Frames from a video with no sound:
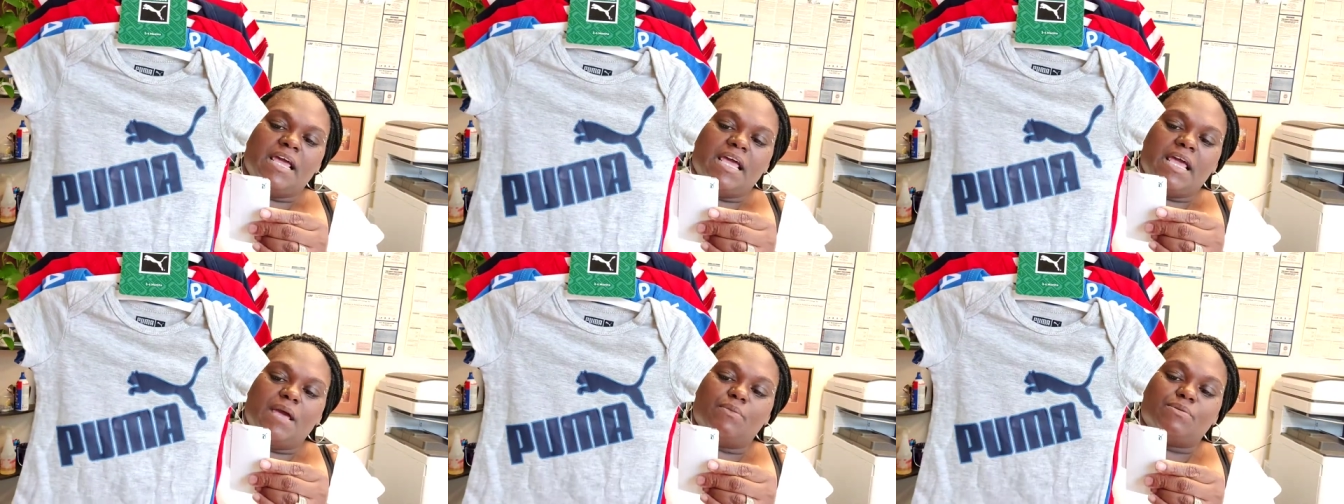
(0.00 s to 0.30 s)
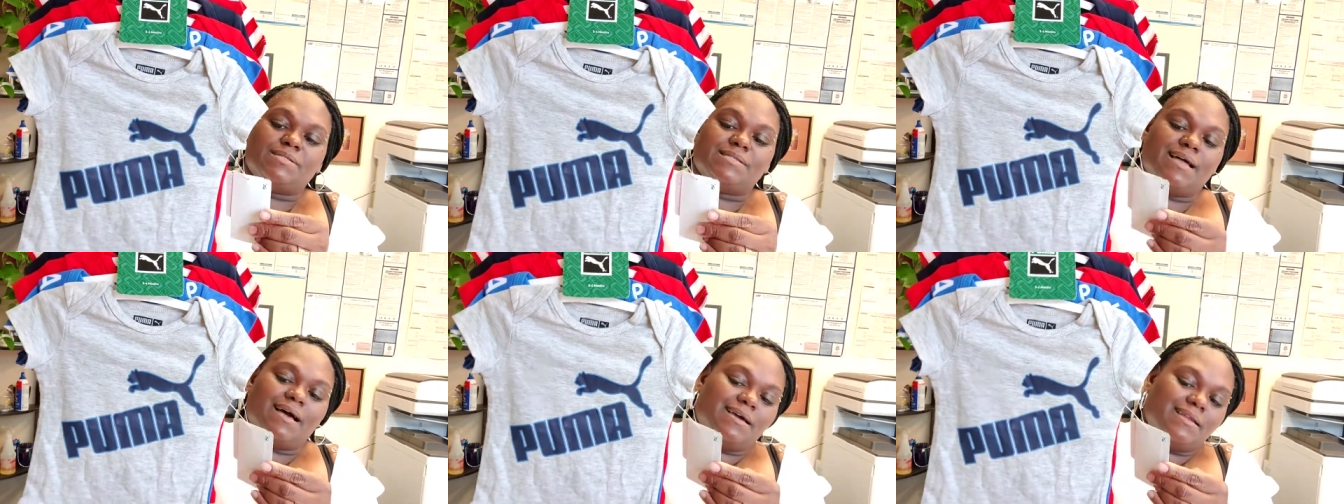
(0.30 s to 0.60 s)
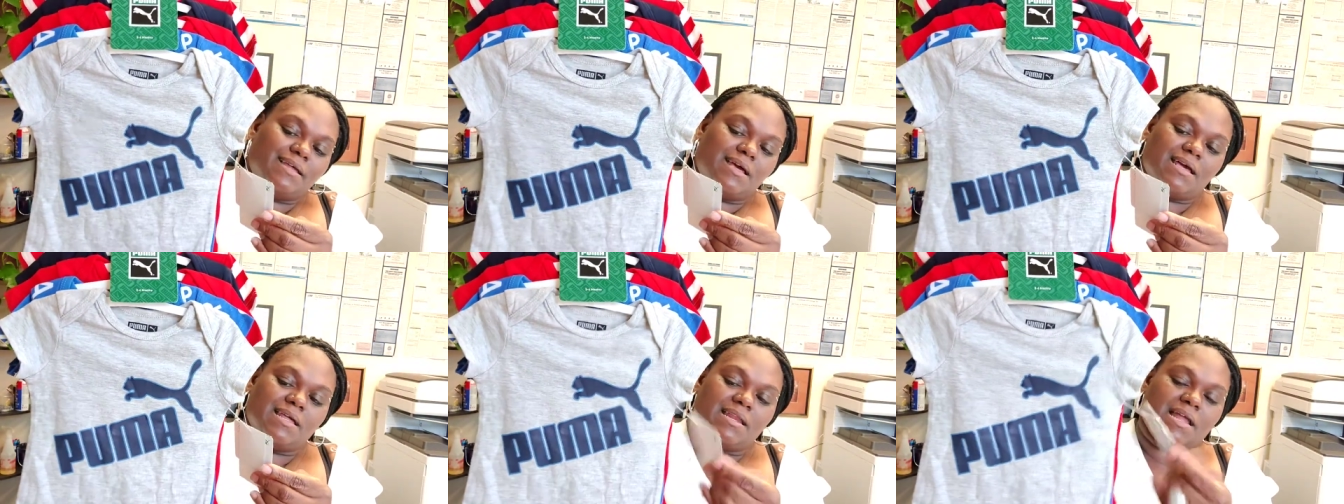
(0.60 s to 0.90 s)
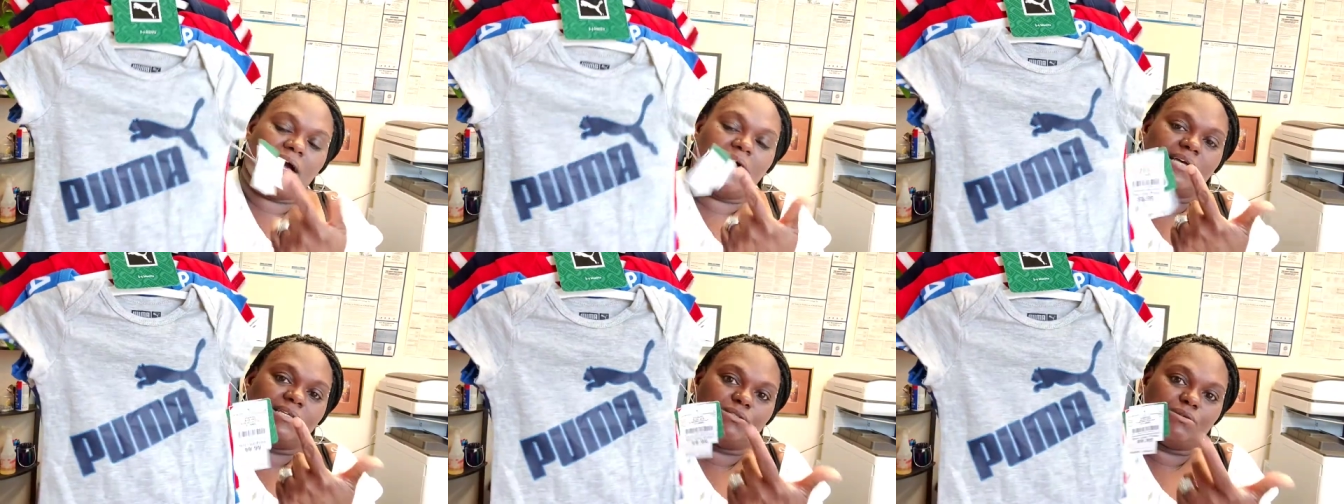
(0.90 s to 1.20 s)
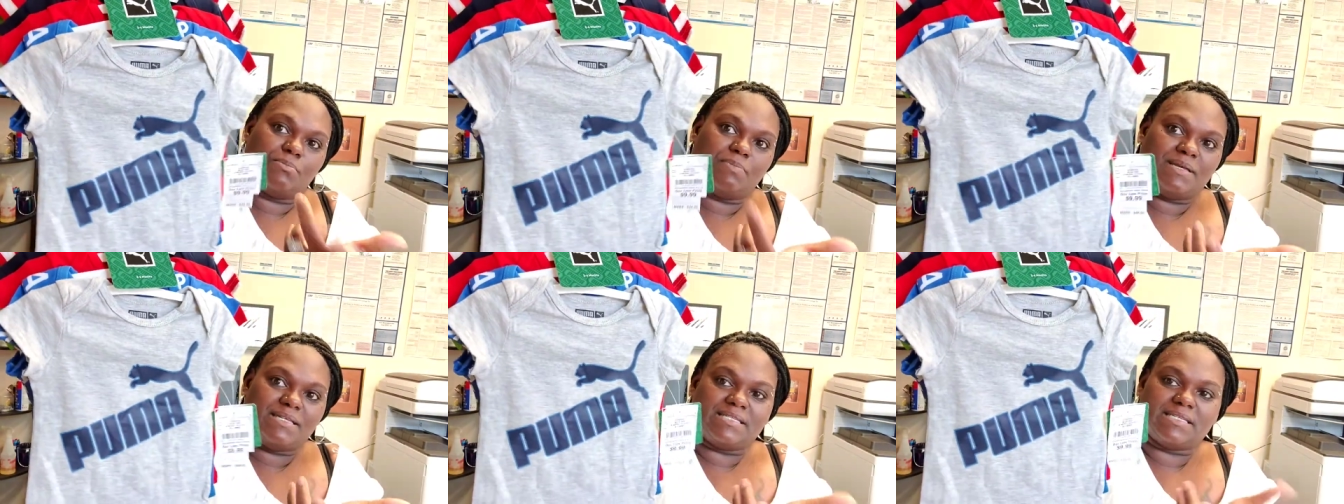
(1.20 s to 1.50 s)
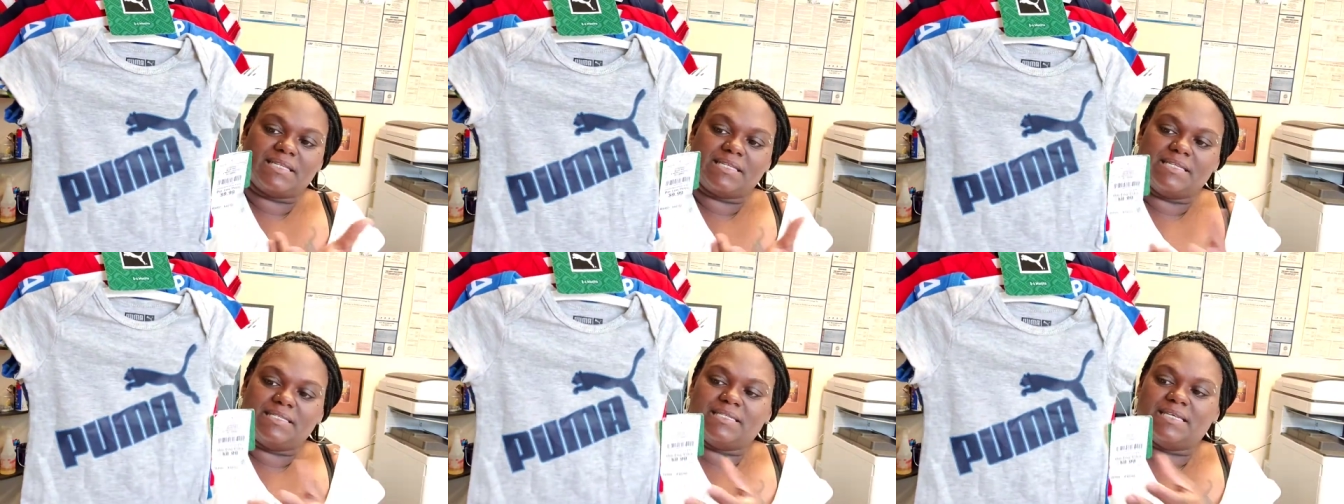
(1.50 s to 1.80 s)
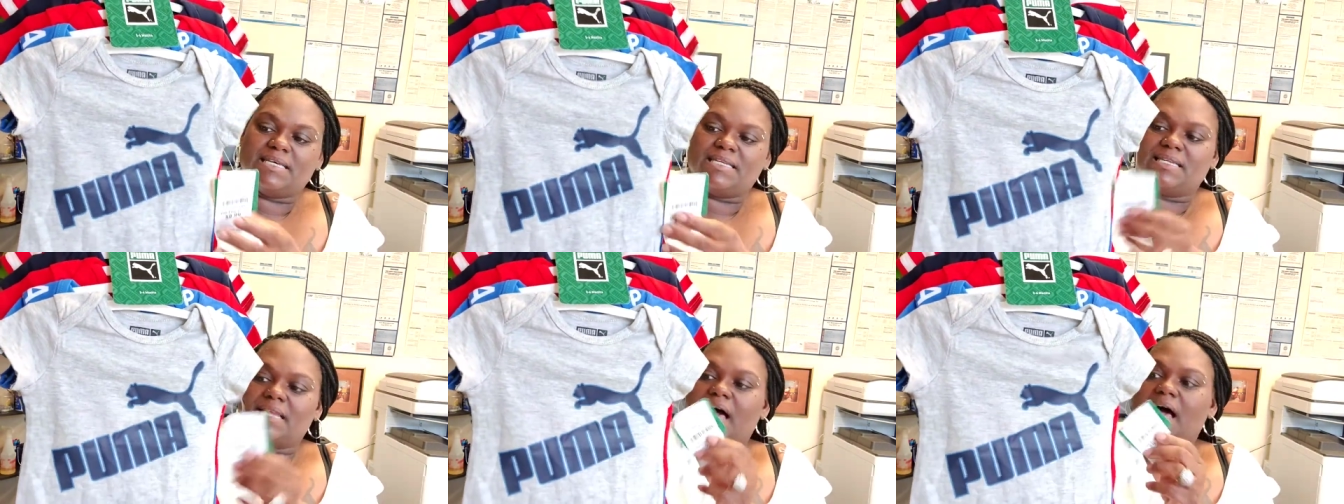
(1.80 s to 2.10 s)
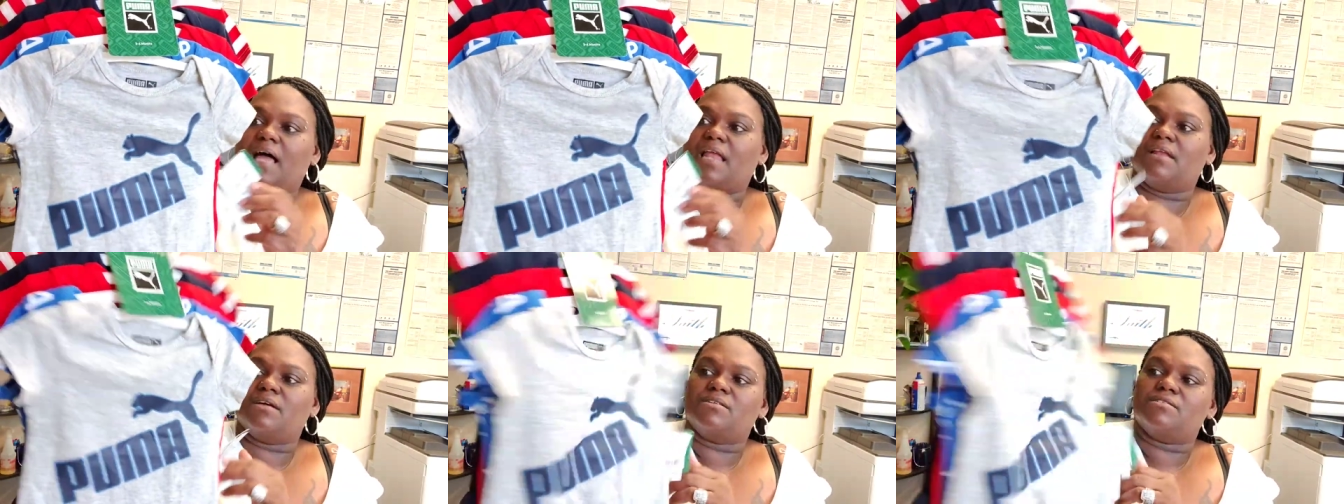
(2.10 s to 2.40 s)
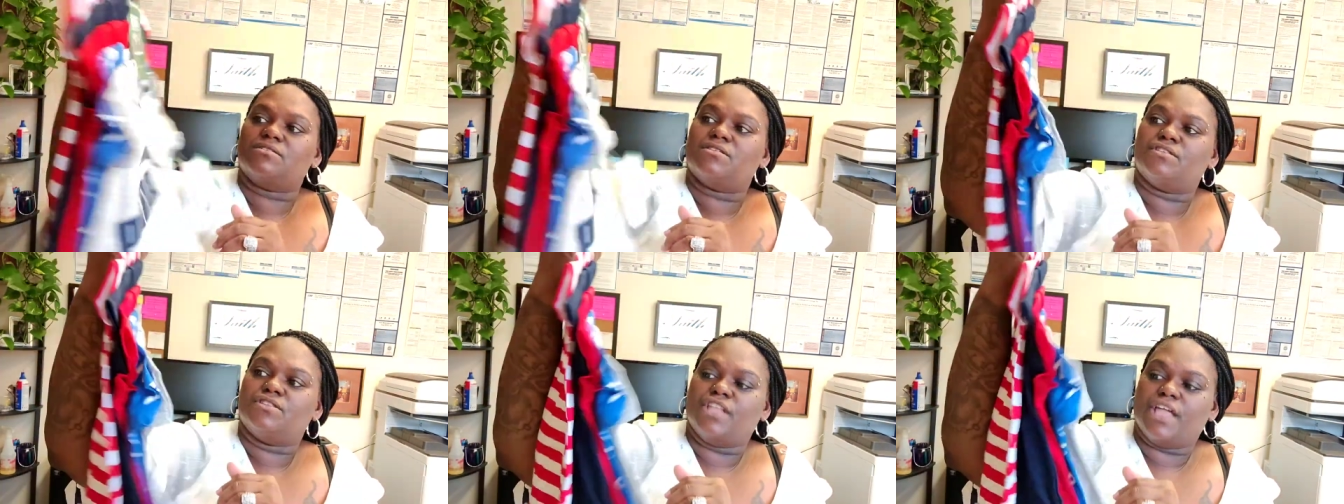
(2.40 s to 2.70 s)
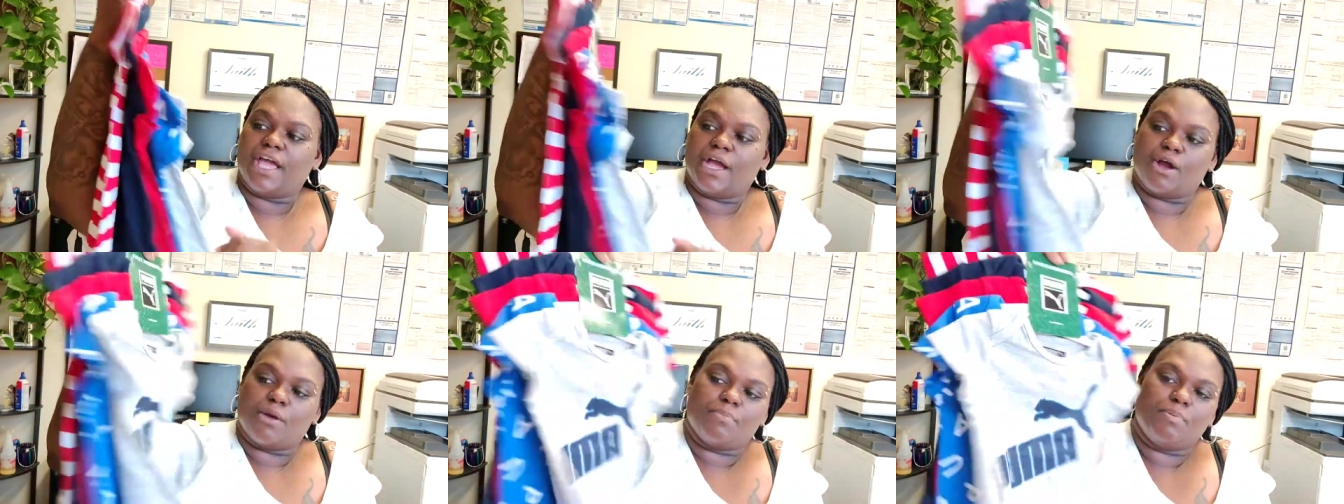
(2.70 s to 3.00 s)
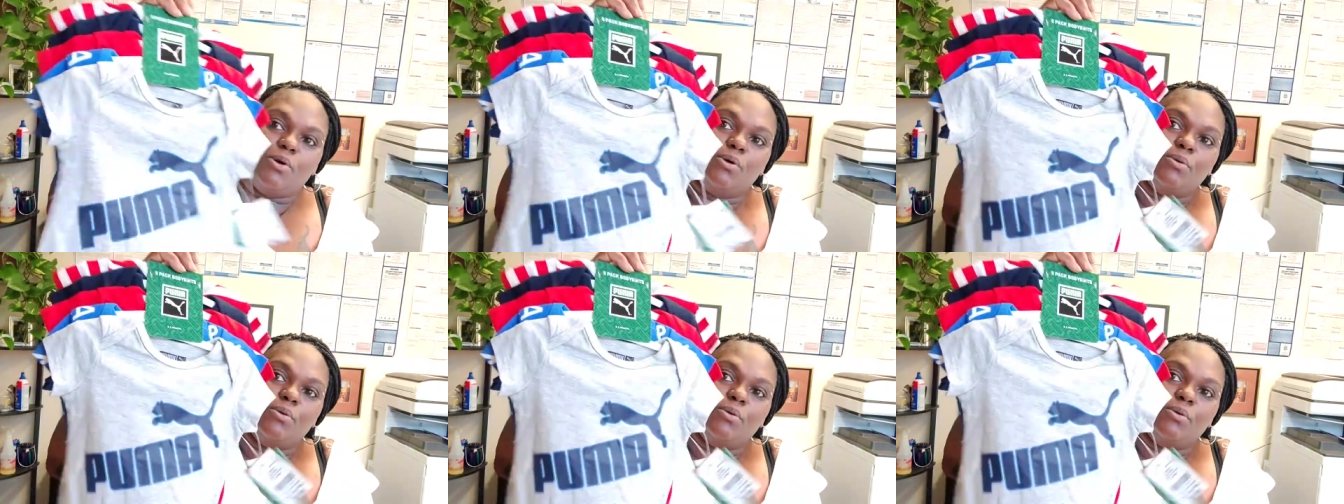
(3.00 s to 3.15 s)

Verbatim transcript: It was $9.99, so basically $10. They are